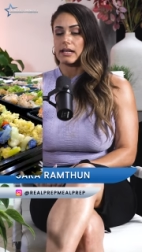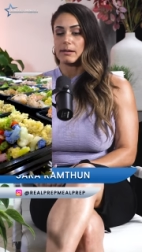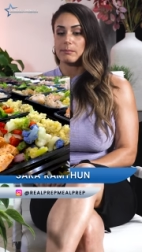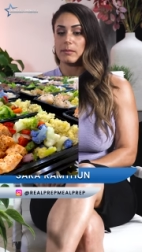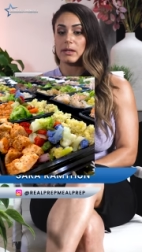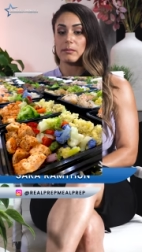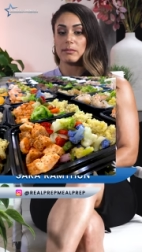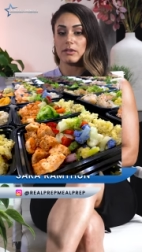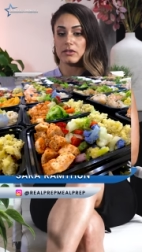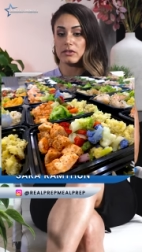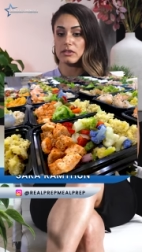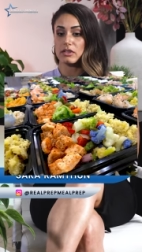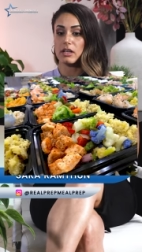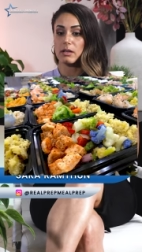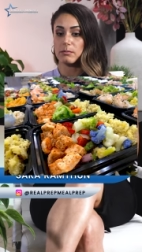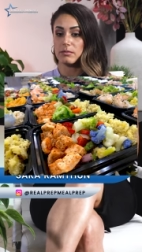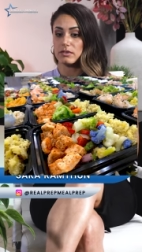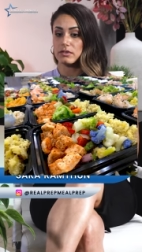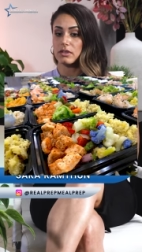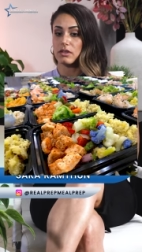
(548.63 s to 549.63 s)
My meals
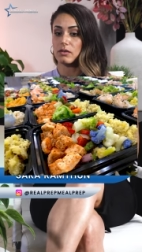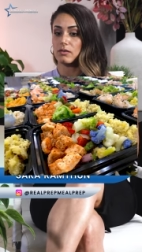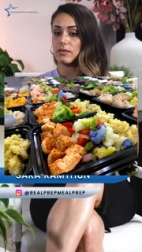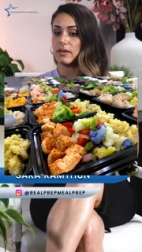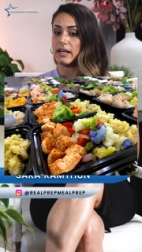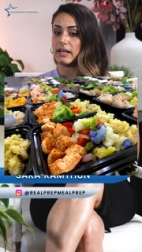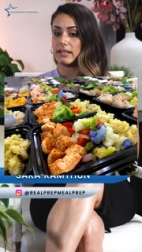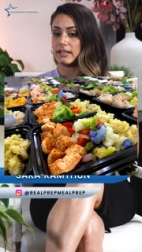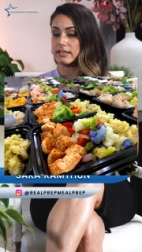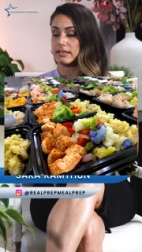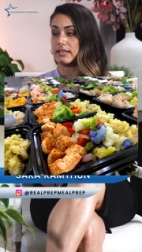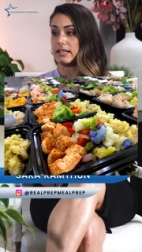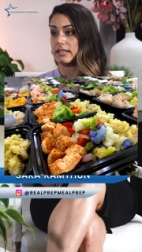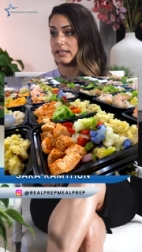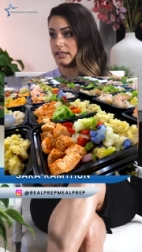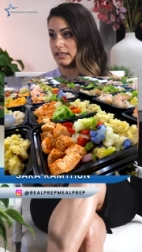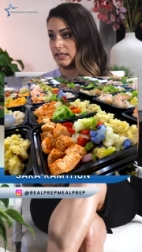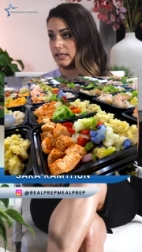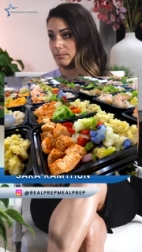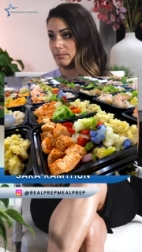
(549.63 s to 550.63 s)
come as low fat as I
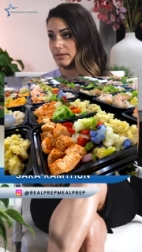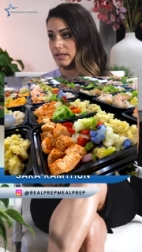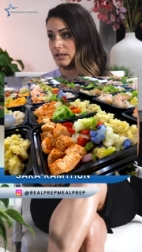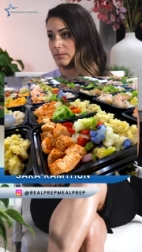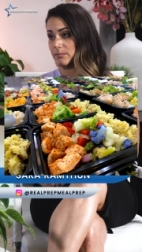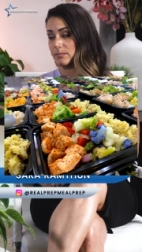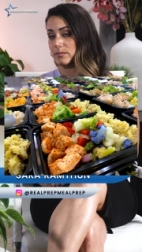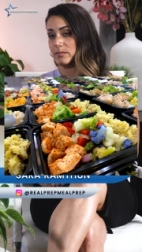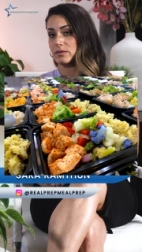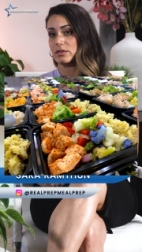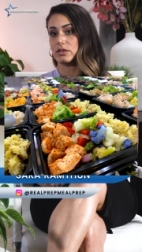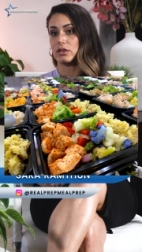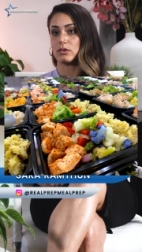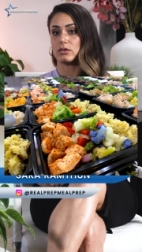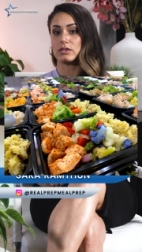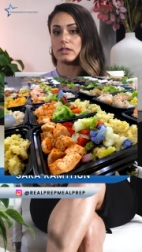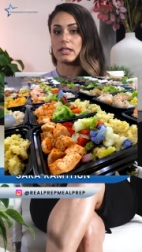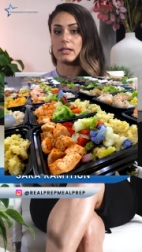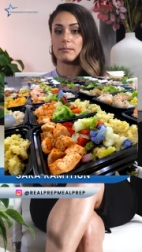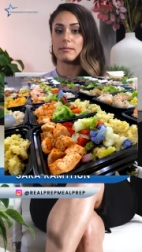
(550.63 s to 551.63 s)
can keep them.
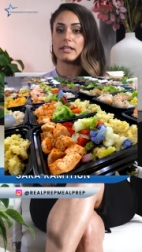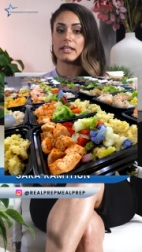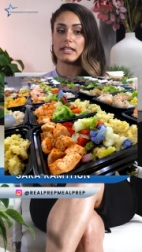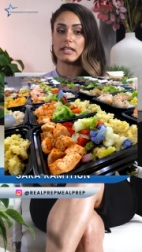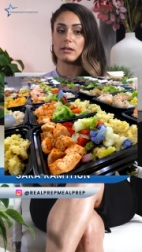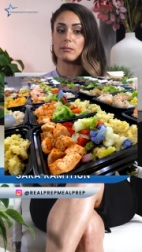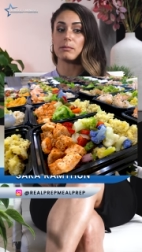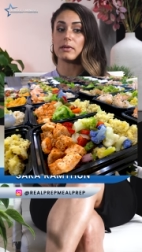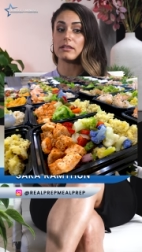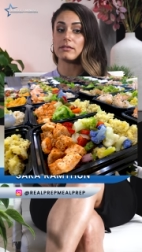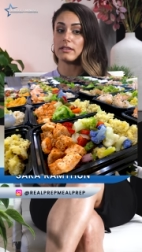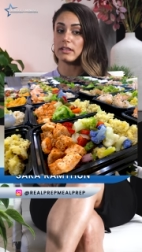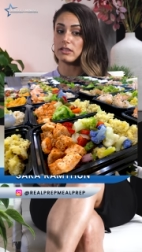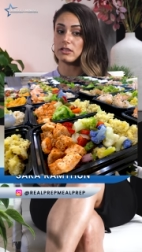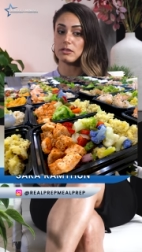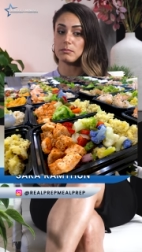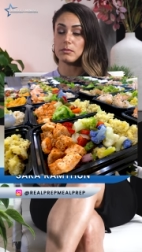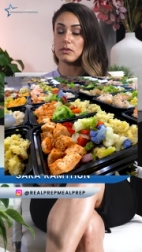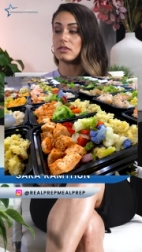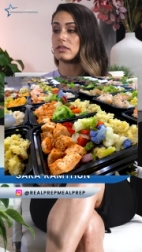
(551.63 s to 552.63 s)
So same thing, my
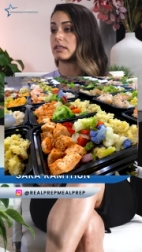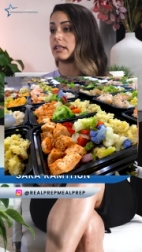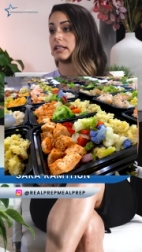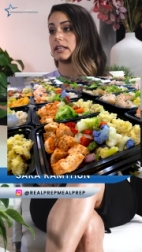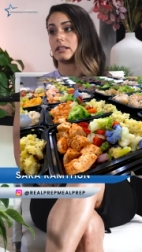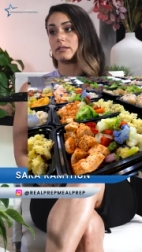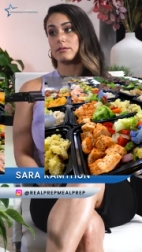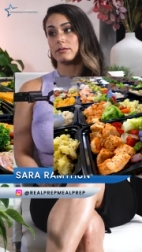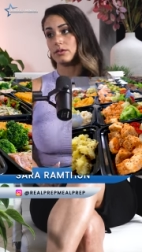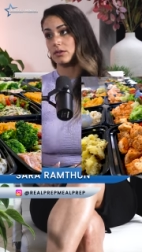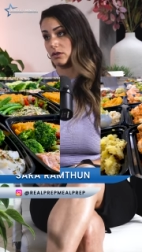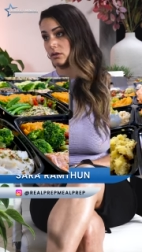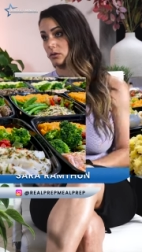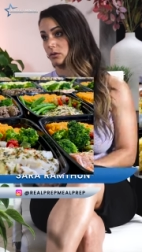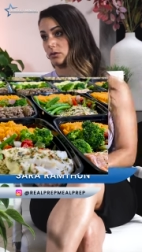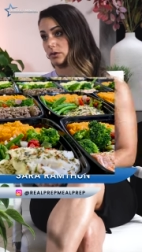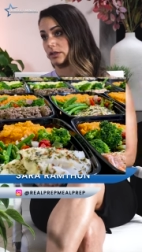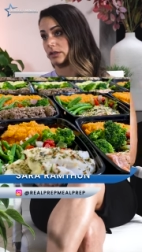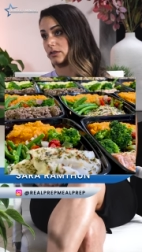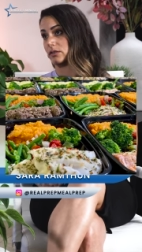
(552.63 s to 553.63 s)
vegetables, they have no
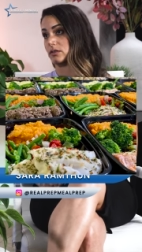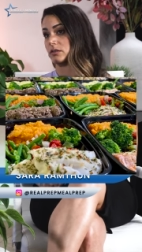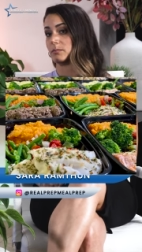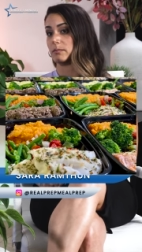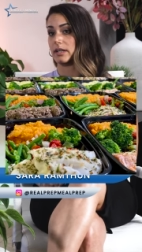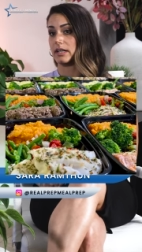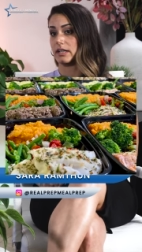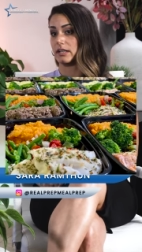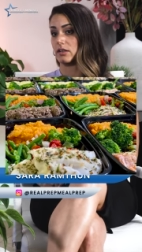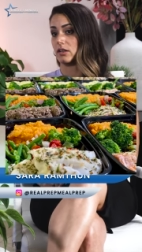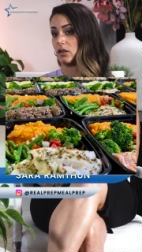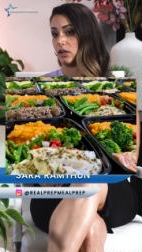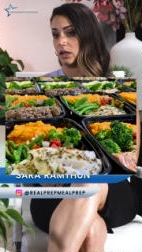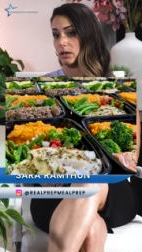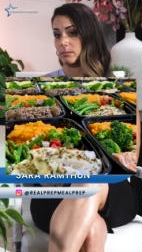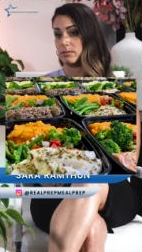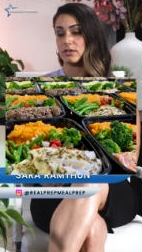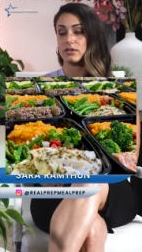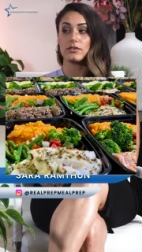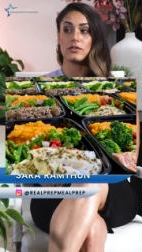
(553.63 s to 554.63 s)
oils. My
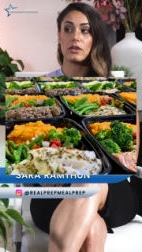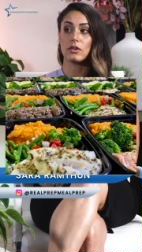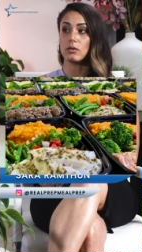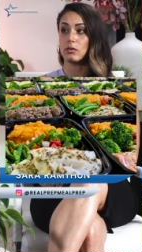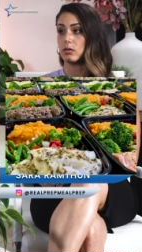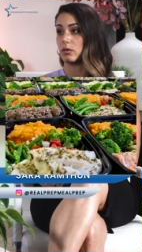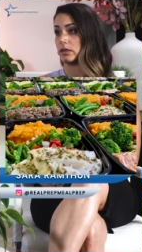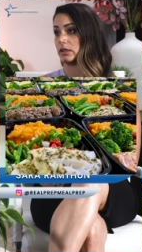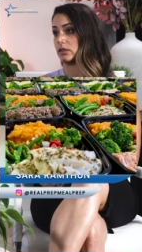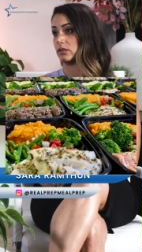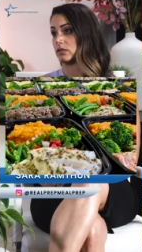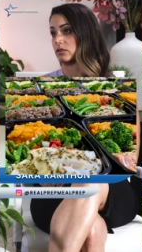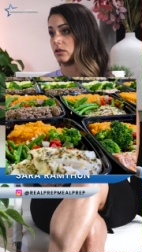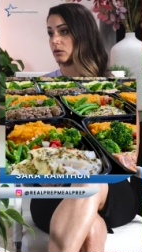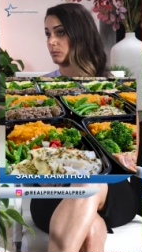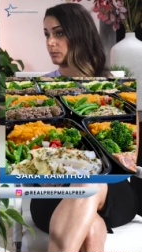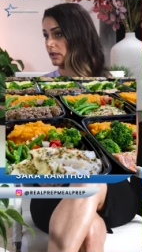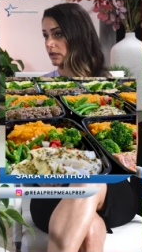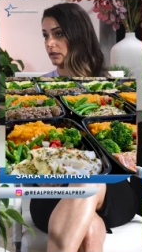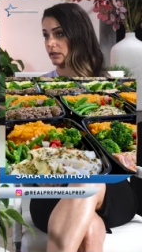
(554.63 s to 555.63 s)
carbs, no oils,
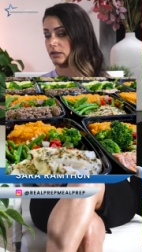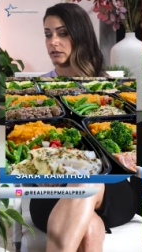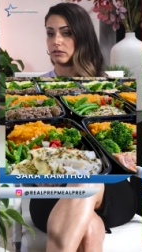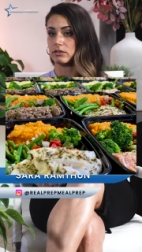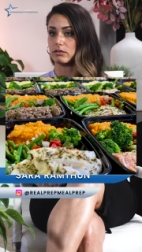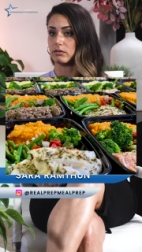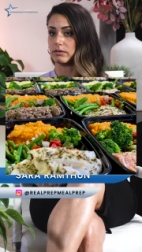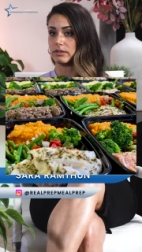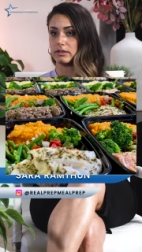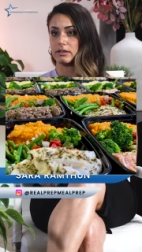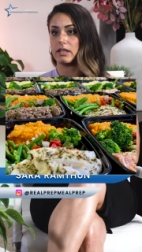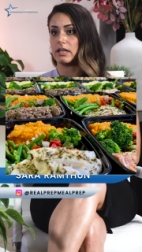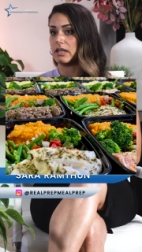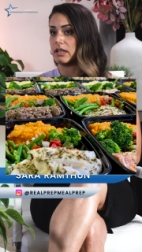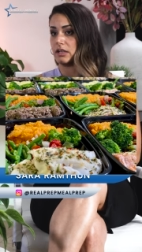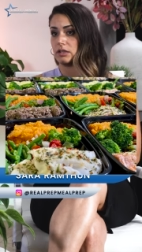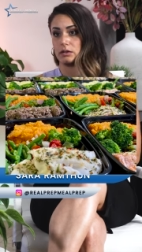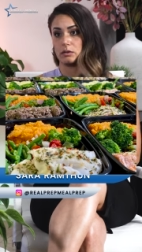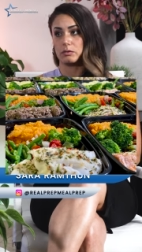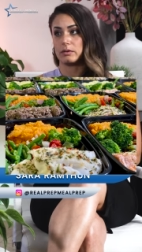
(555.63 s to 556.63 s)
no butters, no
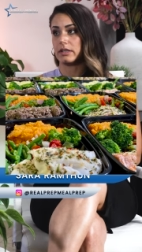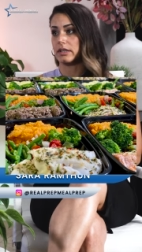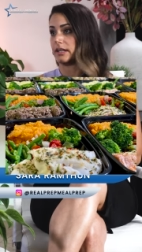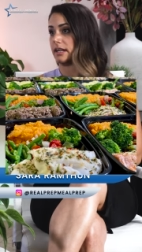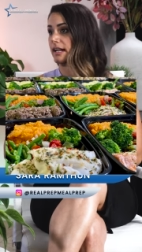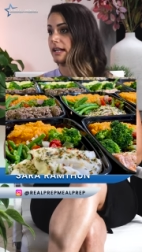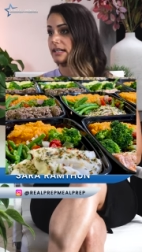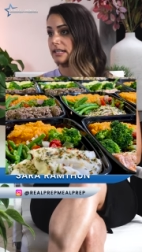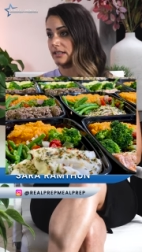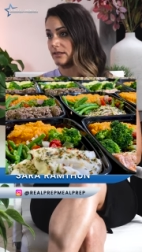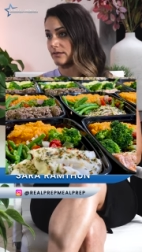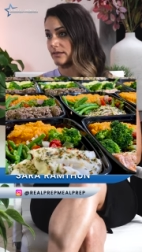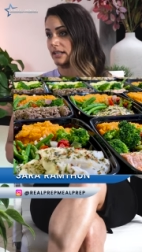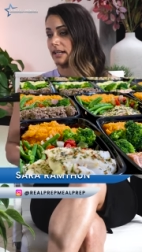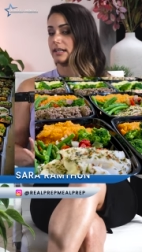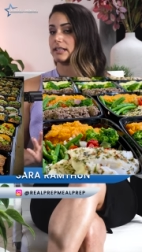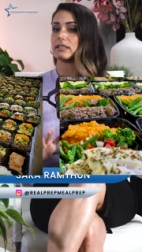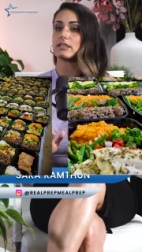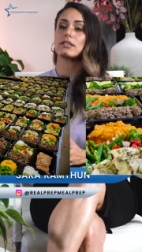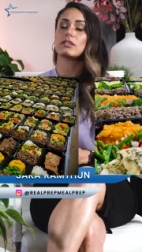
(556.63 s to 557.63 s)
no dairy, any of
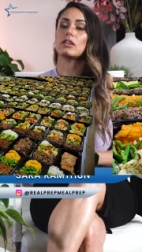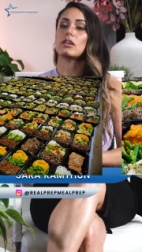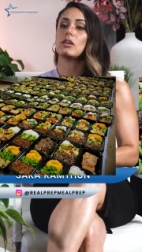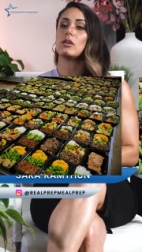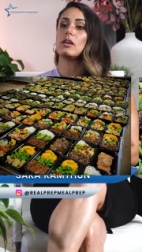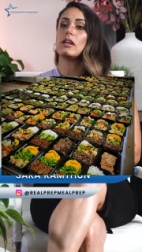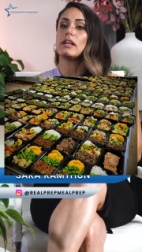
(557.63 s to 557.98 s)
that. Mm -hmm. So